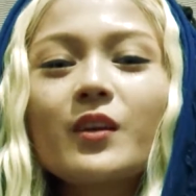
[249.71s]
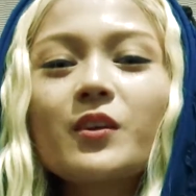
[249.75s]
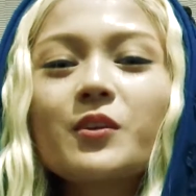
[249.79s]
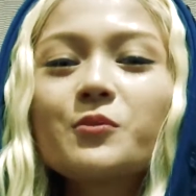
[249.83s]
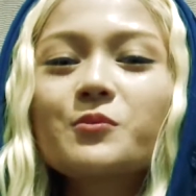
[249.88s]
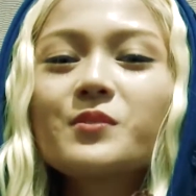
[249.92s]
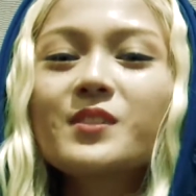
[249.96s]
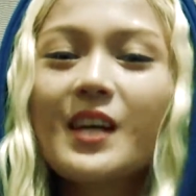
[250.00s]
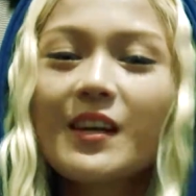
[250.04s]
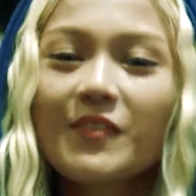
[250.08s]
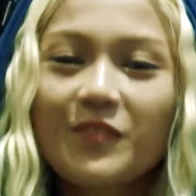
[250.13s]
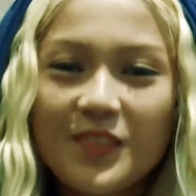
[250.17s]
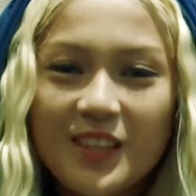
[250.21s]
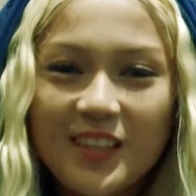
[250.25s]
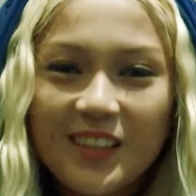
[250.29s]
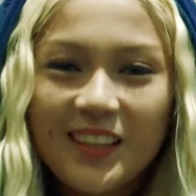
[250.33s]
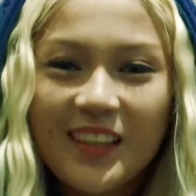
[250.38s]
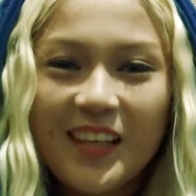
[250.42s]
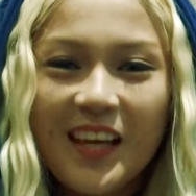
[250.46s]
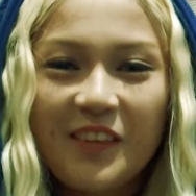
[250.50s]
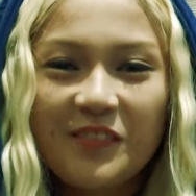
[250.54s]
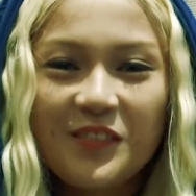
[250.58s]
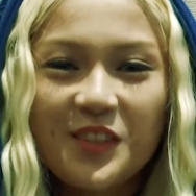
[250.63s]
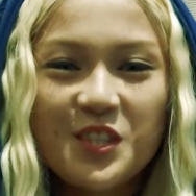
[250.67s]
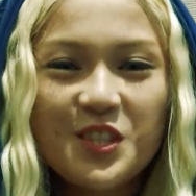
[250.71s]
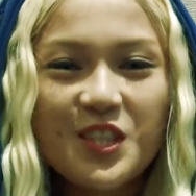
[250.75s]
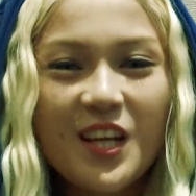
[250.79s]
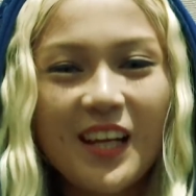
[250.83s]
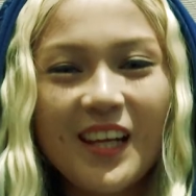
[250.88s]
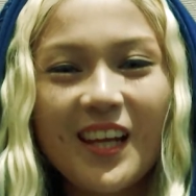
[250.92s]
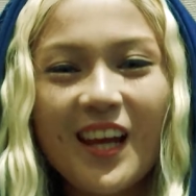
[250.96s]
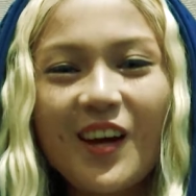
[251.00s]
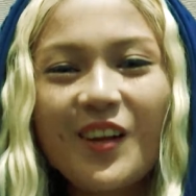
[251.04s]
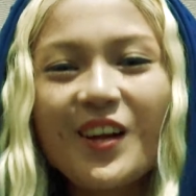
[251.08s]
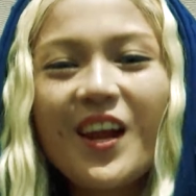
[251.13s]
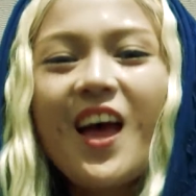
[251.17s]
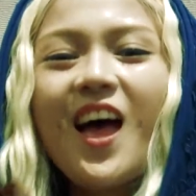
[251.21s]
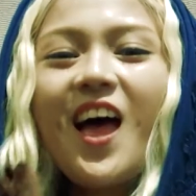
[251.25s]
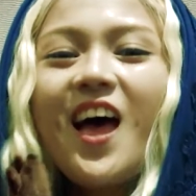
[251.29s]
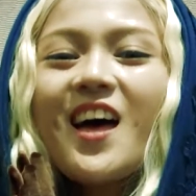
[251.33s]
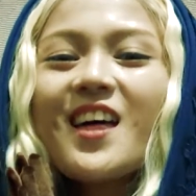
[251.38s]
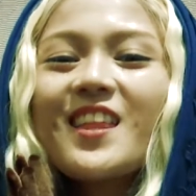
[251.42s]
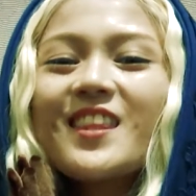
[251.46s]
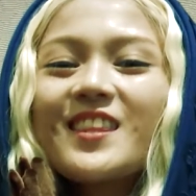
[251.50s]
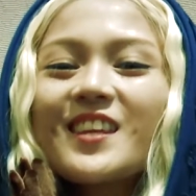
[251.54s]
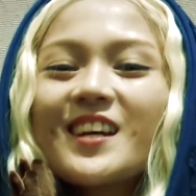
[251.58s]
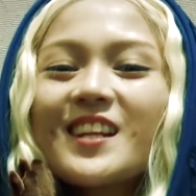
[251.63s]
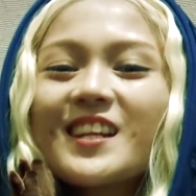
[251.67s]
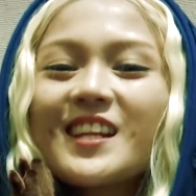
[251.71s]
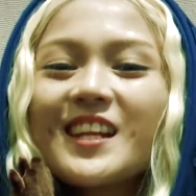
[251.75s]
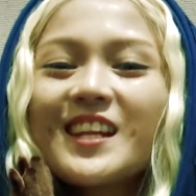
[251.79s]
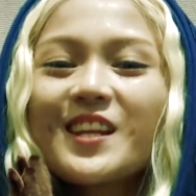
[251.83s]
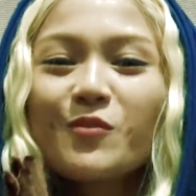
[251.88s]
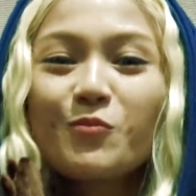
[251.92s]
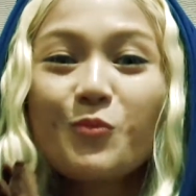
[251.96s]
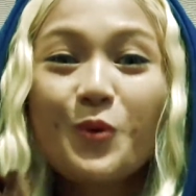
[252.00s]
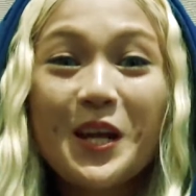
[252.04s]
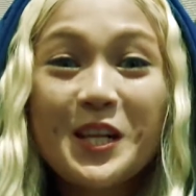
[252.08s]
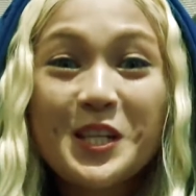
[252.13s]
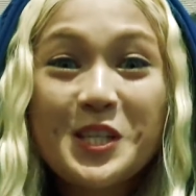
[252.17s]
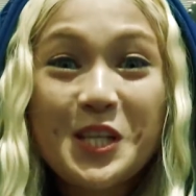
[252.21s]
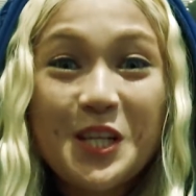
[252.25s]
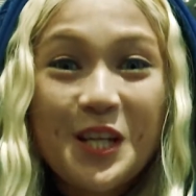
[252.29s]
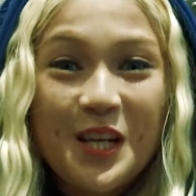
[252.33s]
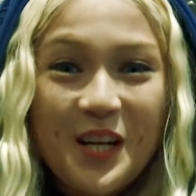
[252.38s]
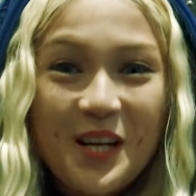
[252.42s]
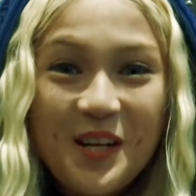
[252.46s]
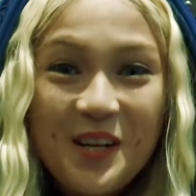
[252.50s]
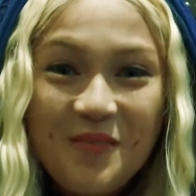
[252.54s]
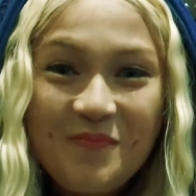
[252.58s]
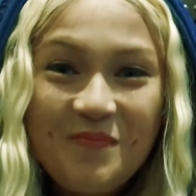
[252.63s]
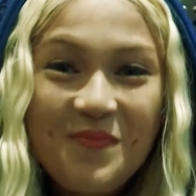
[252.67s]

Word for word: you definitely have to check out The Witcher,